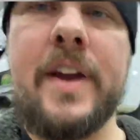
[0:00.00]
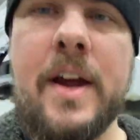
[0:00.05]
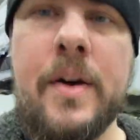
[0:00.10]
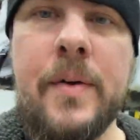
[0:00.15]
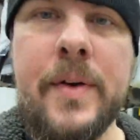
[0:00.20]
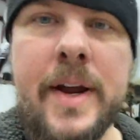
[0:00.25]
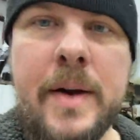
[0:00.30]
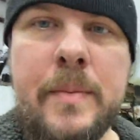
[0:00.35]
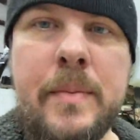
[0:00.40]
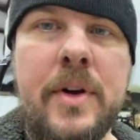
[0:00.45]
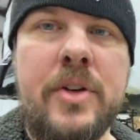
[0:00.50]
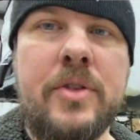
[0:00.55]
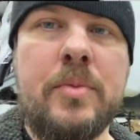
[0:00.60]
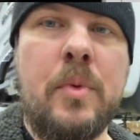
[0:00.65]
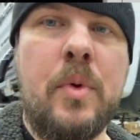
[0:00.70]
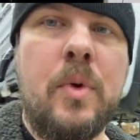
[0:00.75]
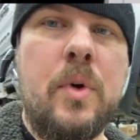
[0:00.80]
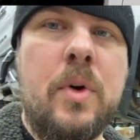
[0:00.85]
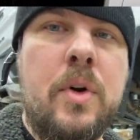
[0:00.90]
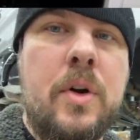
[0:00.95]
We got a bunch
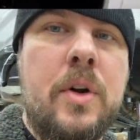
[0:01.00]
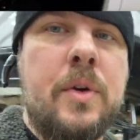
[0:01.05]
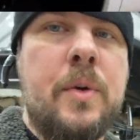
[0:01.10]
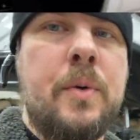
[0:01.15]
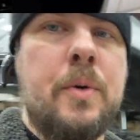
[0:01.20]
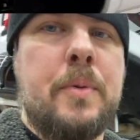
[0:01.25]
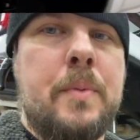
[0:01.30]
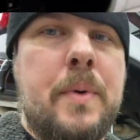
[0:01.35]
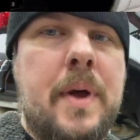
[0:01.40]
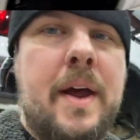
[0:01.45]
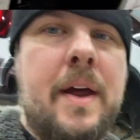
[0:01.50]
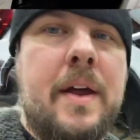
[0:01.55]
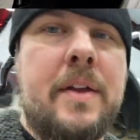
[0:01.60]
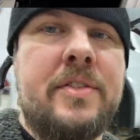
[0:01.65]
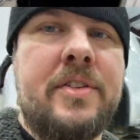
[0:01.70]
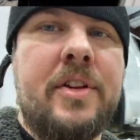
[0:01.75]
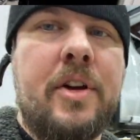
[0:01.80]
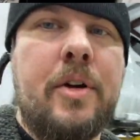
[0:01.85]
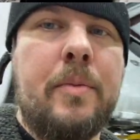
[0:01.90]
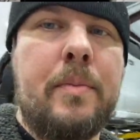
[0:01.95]
more we're
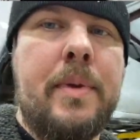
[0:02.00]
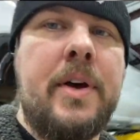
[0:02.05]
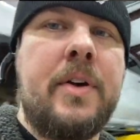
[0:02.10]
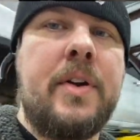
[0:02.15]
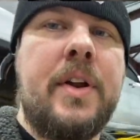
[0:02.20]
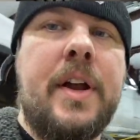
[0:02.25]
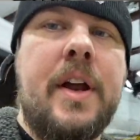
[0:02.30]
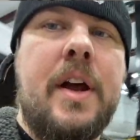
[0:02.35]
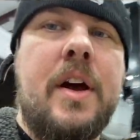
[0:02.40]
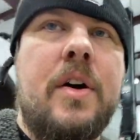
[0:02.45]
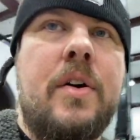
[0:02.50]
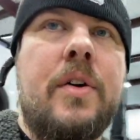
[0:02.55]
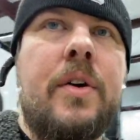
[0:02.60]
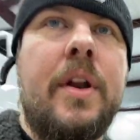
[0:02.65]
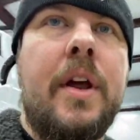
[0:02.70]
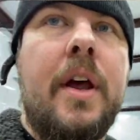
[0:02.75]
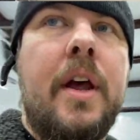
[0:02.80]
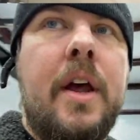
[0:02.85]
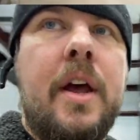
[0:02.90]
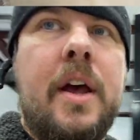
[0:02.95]
still building on.
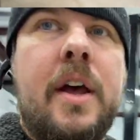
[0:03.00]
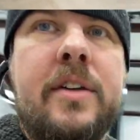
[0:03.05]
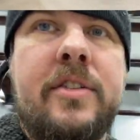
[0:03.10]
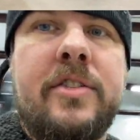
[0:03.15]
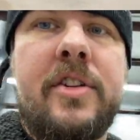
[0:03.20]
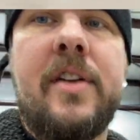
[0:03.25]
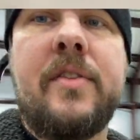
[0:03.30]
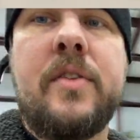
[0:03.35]
Several